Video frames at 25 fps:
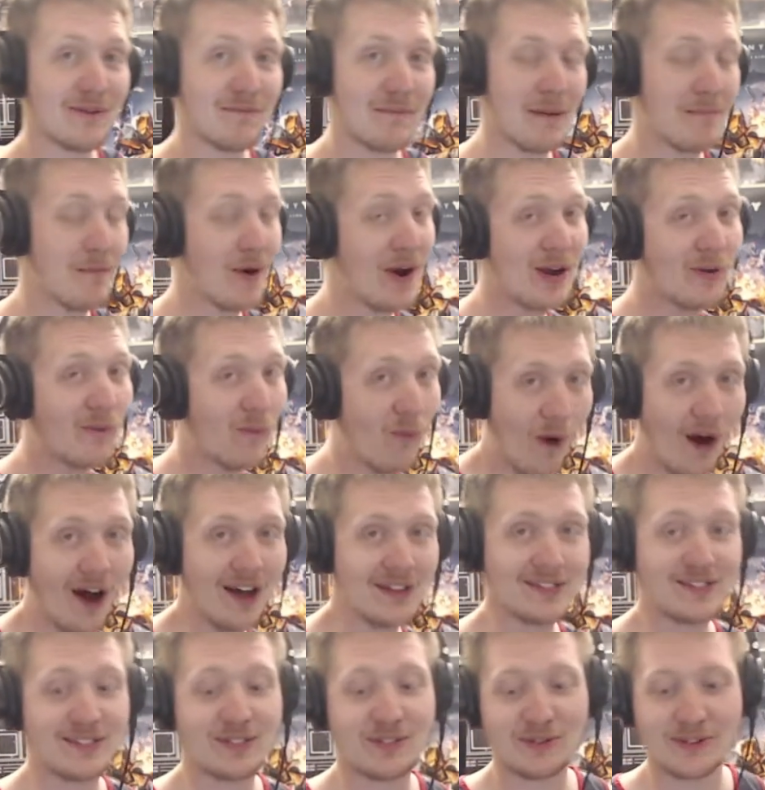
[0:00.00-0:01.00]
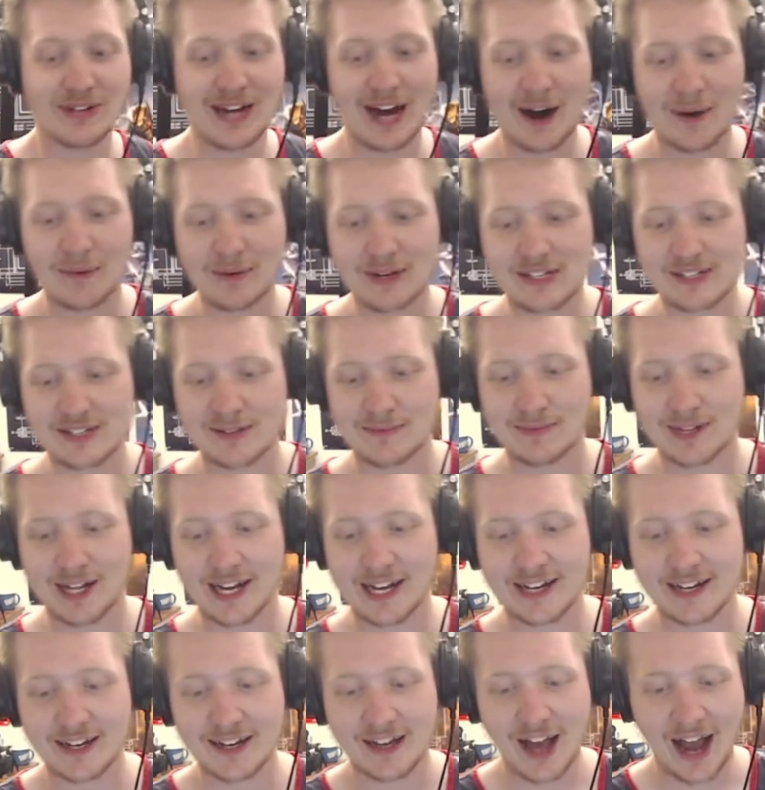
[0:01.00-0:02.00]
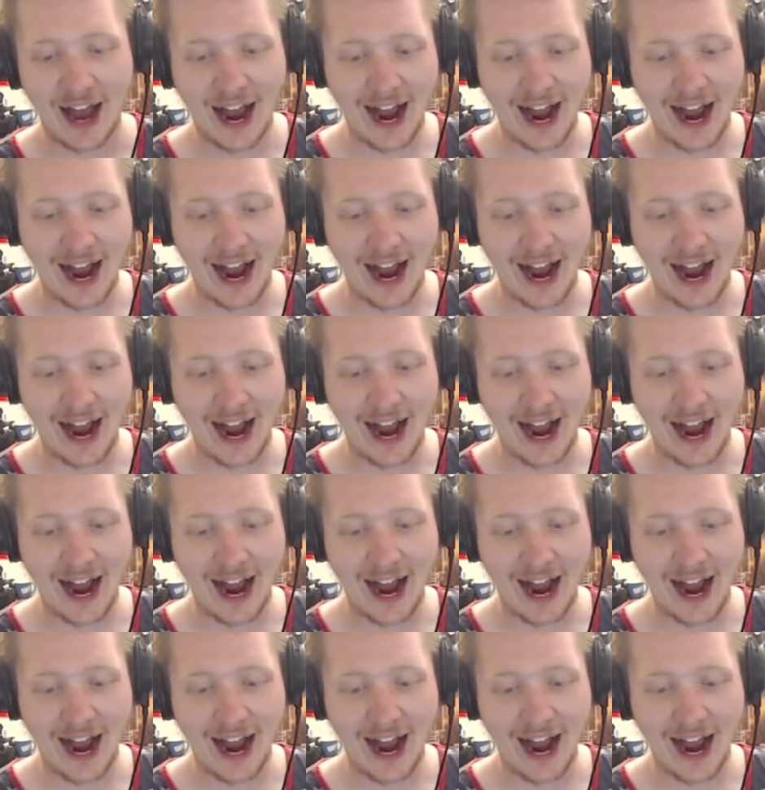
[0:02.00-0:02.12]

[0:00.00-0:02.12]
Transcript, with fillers: my brain wants to now because i'm like